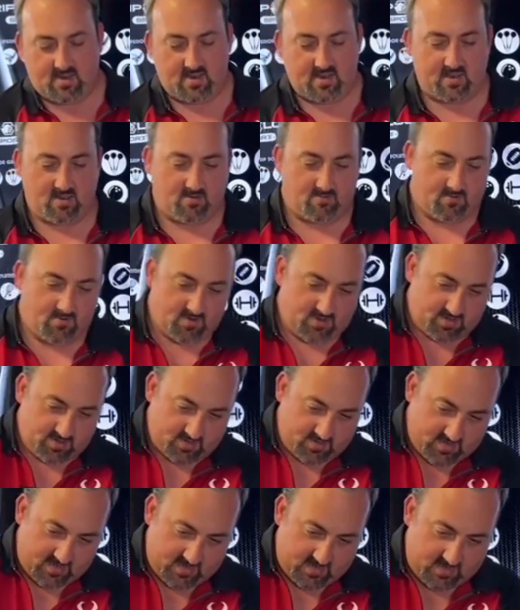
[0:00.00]
And we
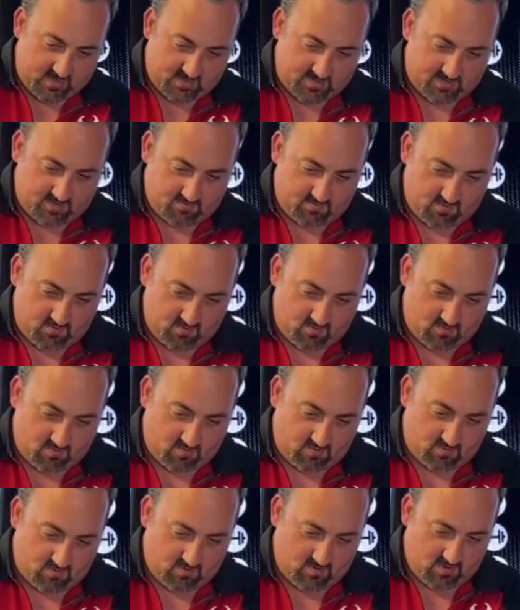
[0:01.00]
just need a
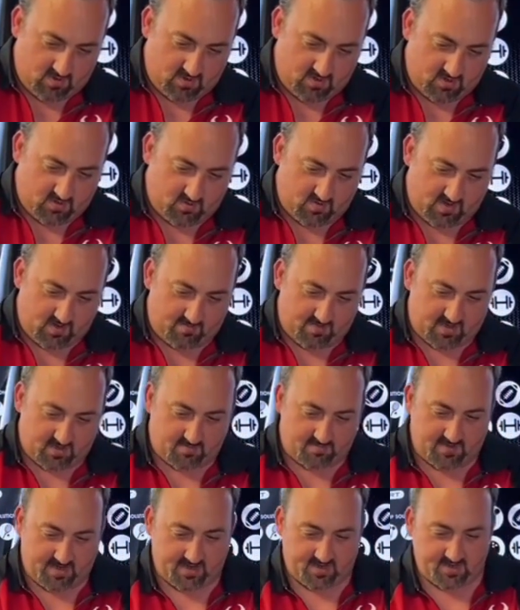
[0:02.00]
small 20 pence
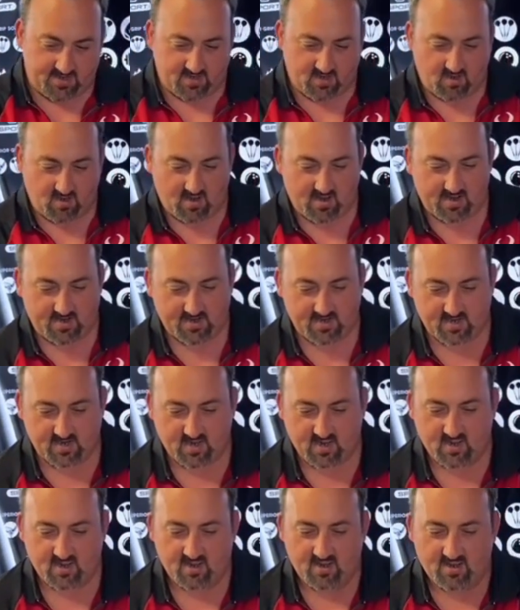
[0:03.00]
piece size.
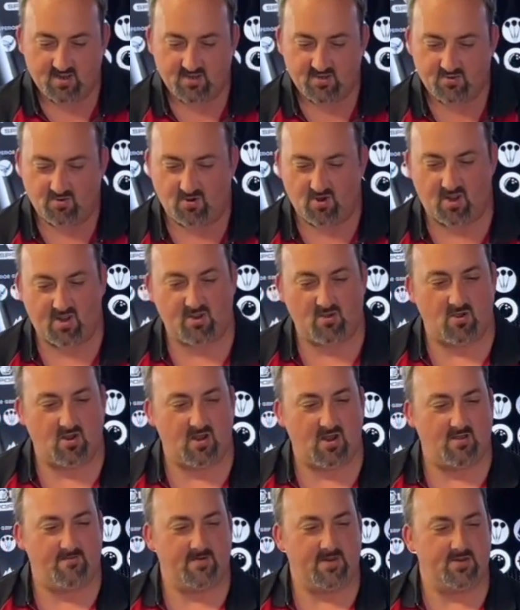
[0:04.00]
Sort of like got a
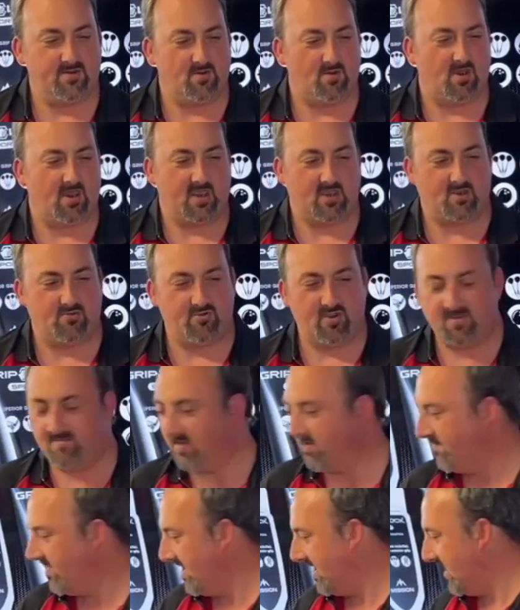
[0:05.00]
lovely sort of like
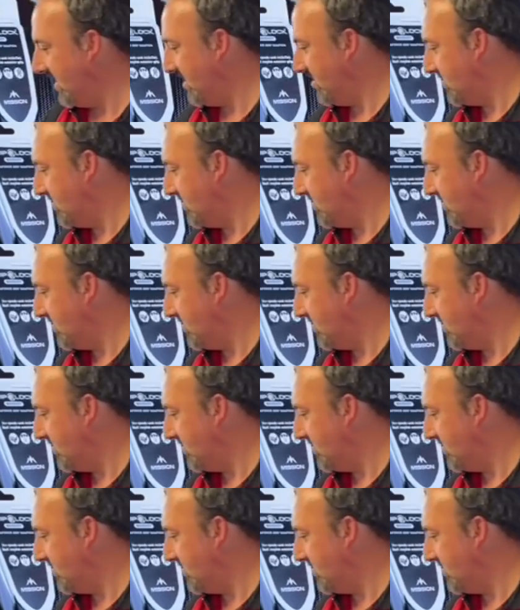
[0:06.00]
creamy pinky